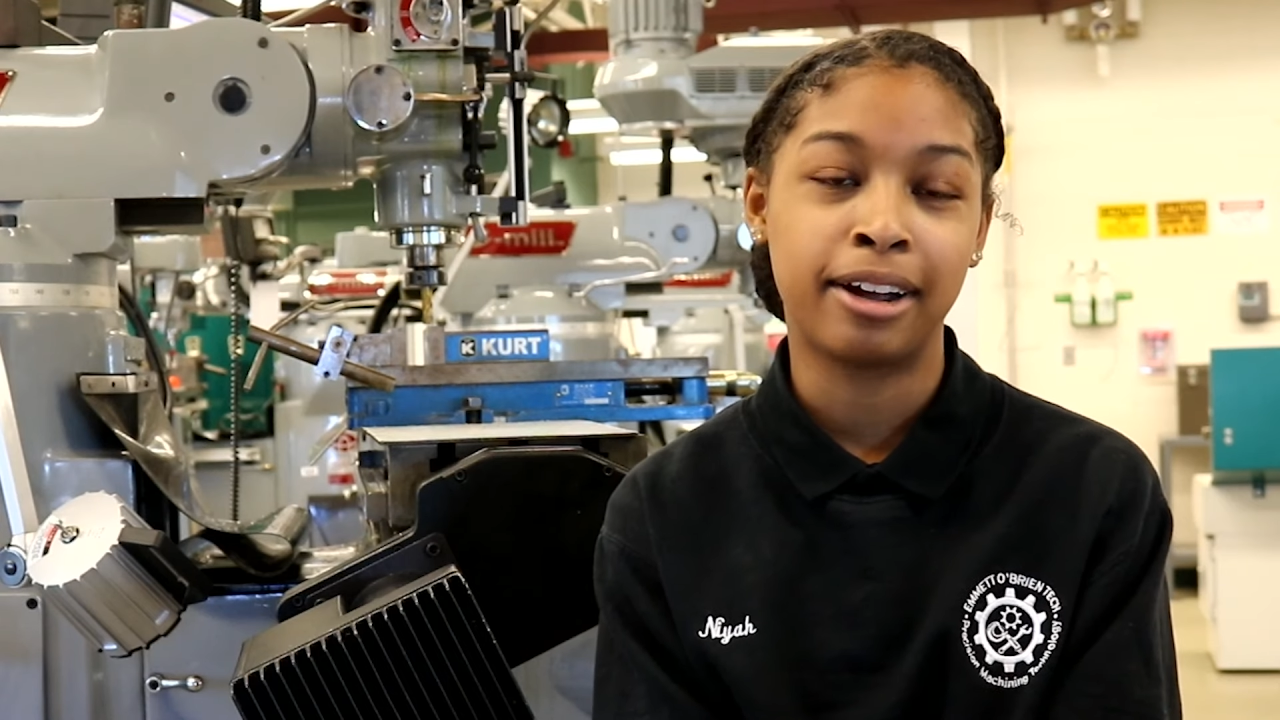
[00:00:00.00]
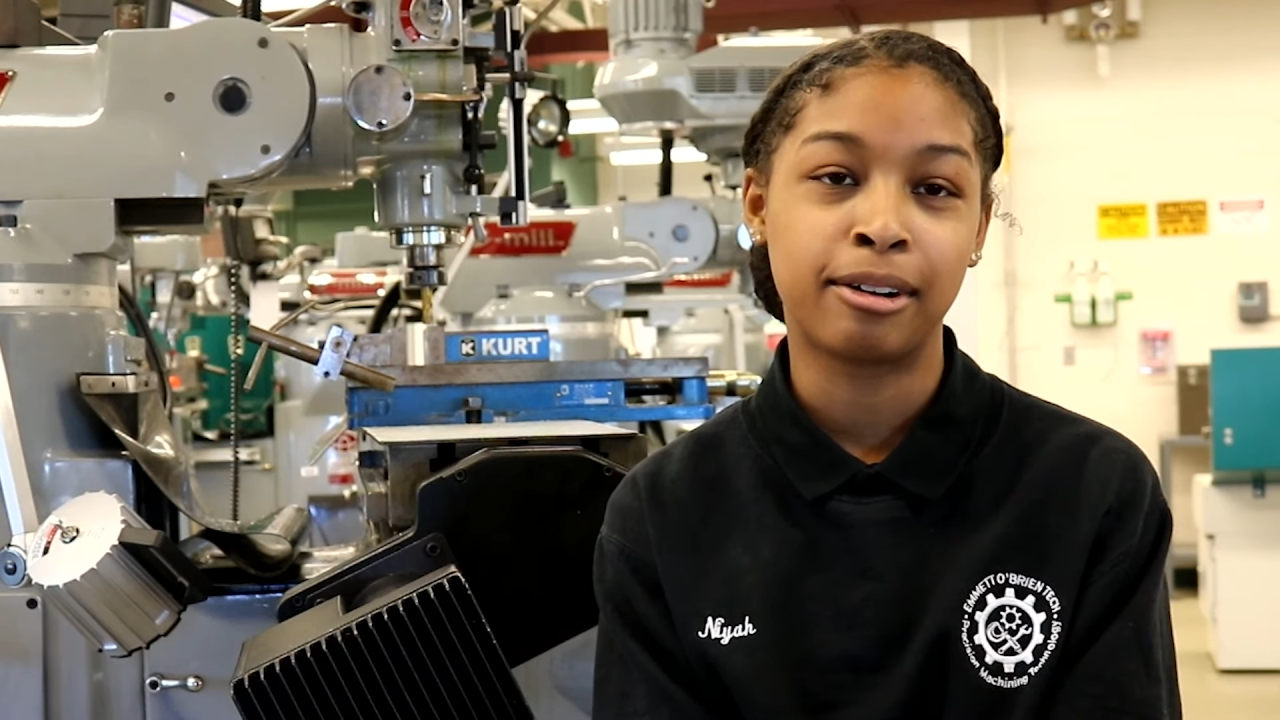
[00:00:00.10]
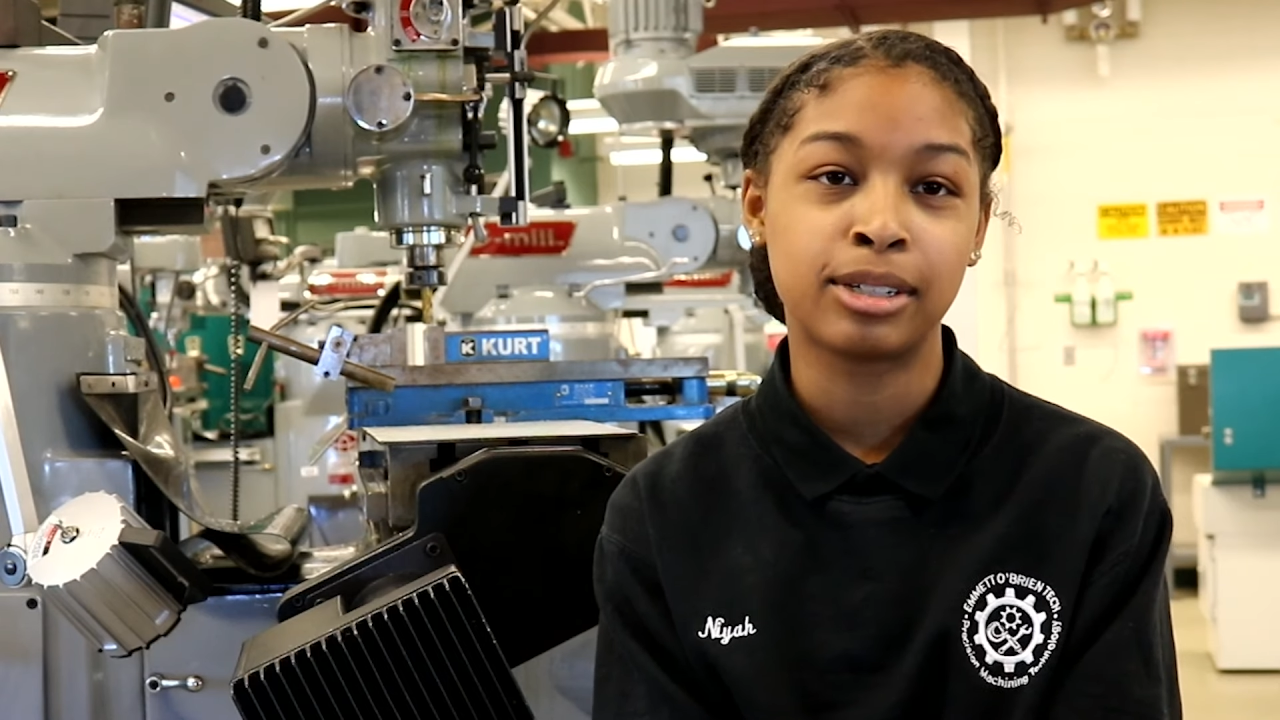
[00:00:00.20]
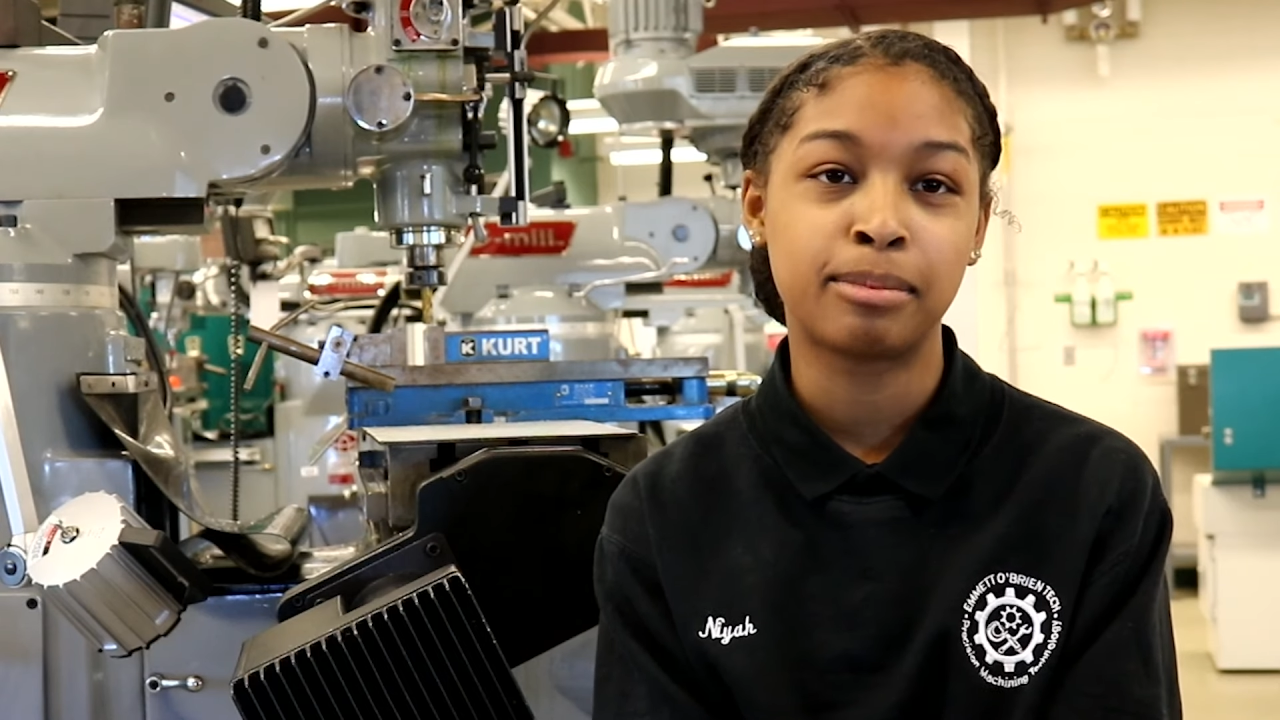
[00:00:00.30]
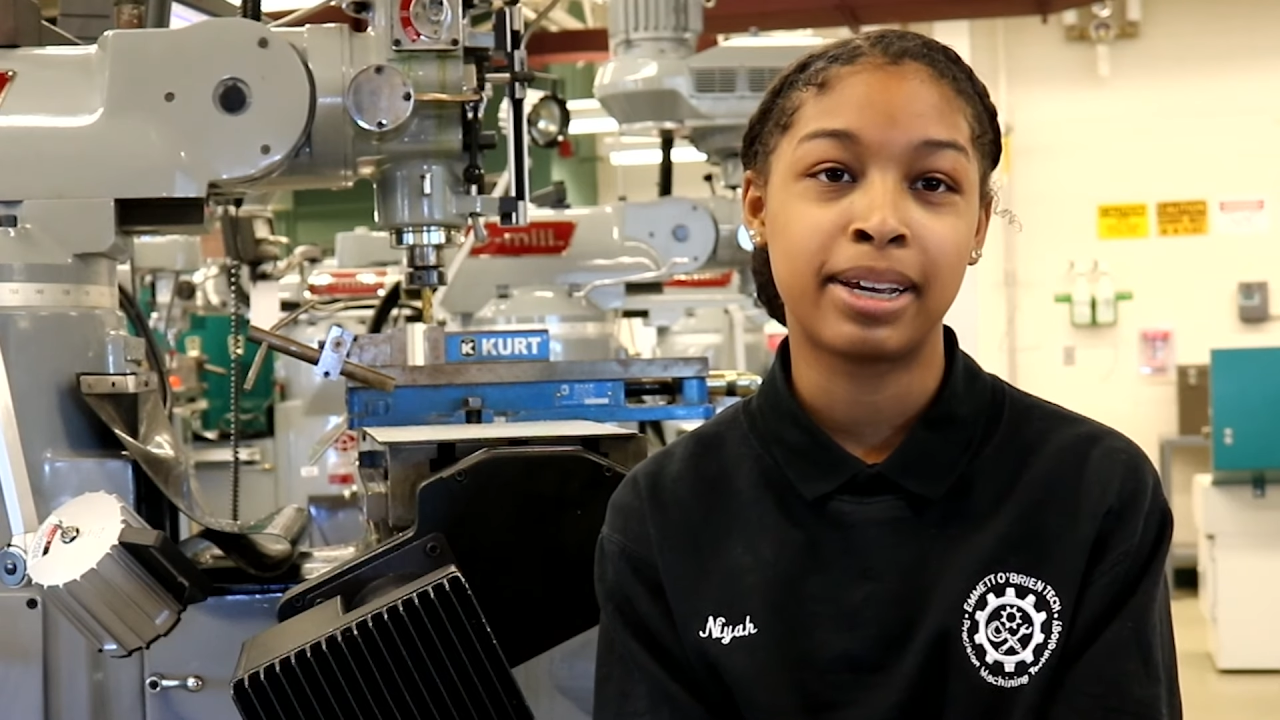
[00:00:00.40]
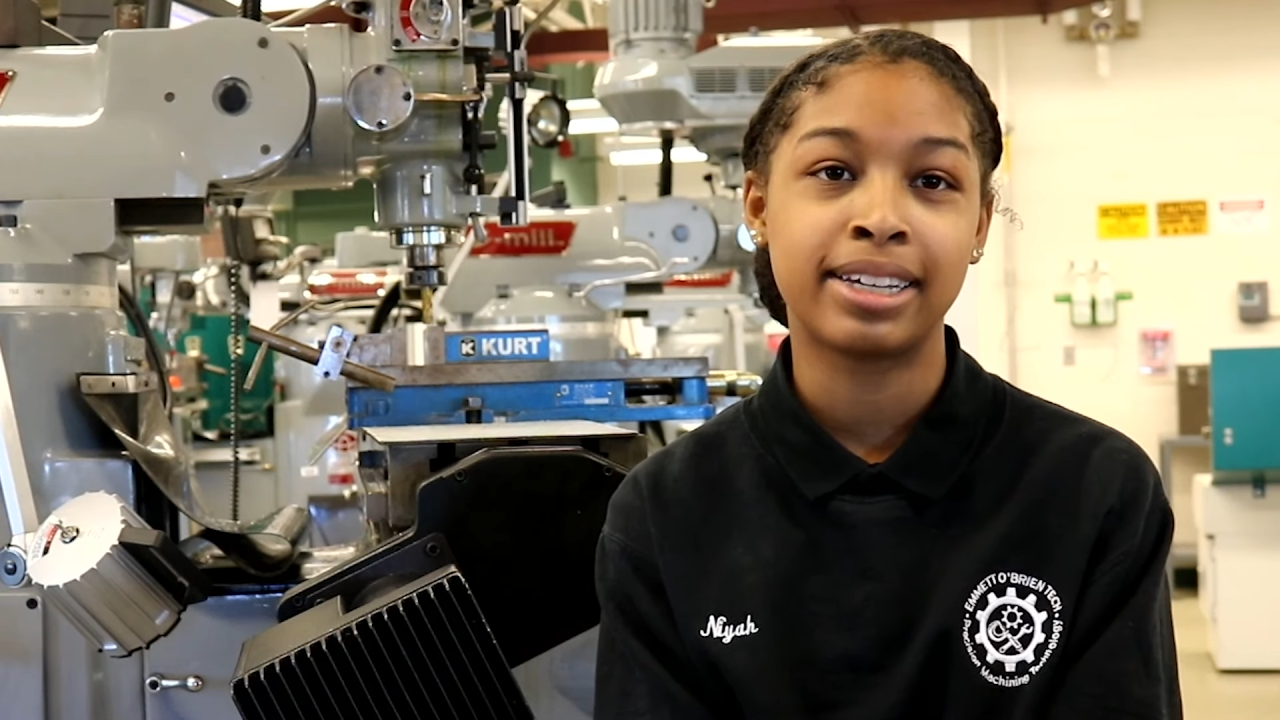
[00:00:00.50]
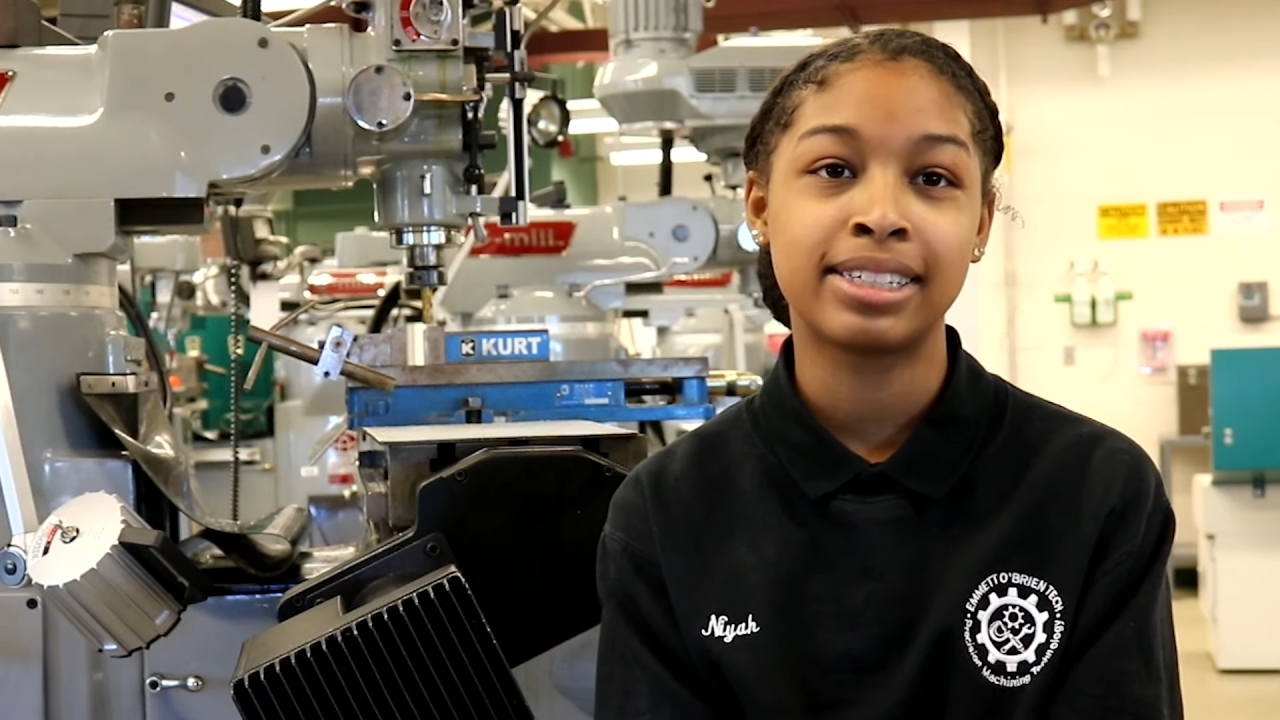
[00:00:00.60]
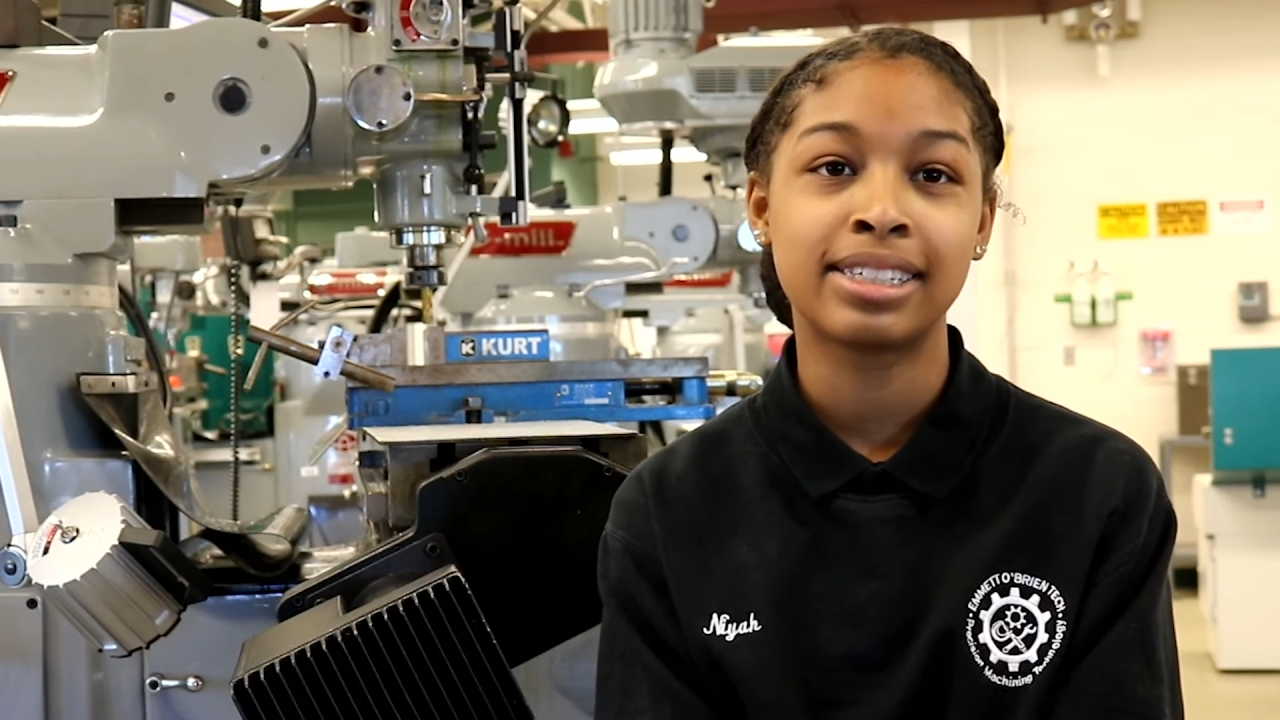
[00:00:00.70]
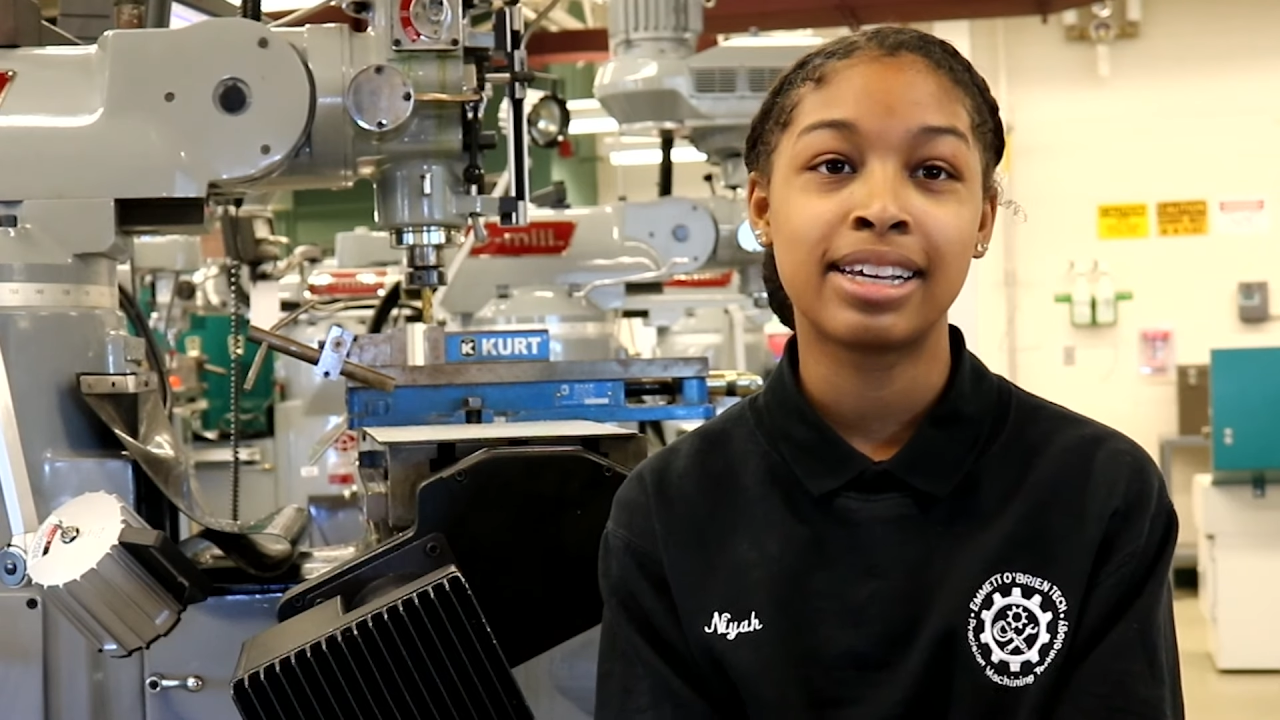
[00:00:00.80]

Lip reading: aerospace.